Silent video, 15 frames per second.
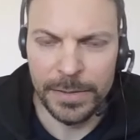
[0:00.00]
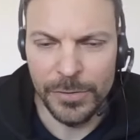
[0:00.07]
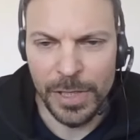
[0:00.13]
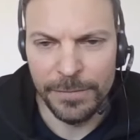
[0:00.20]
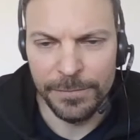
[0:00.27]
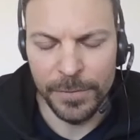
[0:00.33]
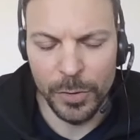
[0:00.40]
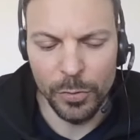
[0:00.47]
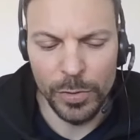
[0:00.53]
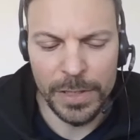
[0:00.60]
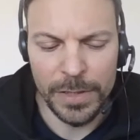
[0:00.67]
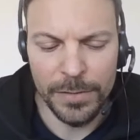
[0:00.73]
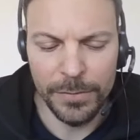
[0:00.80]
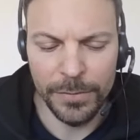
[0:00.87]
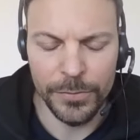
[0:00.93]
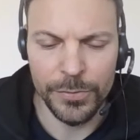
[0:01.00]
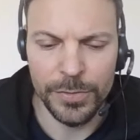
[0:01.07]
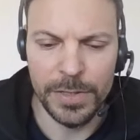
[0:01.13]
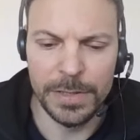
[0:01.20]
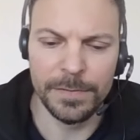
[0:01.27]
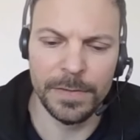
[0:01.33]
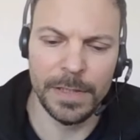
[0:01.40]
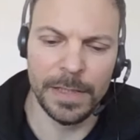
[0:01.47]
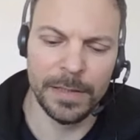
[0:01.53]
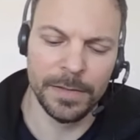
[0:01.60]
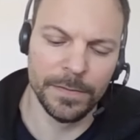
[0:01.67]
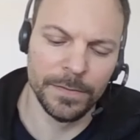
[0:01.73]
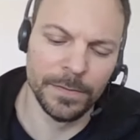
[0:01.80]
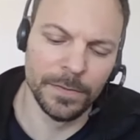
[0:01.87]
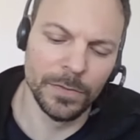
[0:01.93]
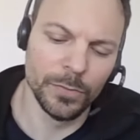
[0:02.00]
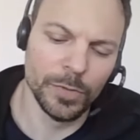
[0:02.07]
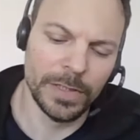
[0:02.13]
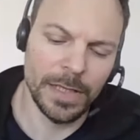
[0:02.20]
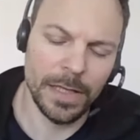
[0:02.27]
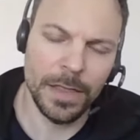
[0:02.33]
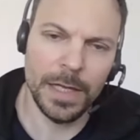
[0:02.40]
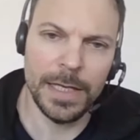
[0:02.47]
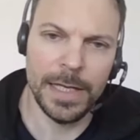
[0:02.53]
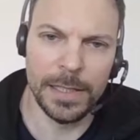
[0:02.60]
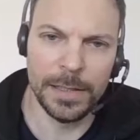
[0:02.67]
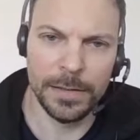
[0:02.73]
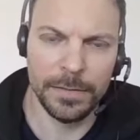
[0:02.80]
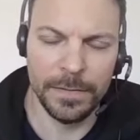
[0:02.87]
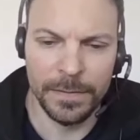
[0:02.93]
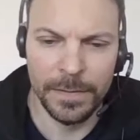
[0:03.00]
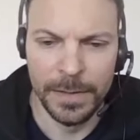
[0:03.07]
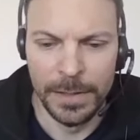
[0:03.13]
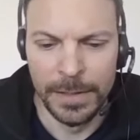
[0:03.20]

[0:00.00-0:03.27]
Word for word: You have a whole industry that is doing nothing else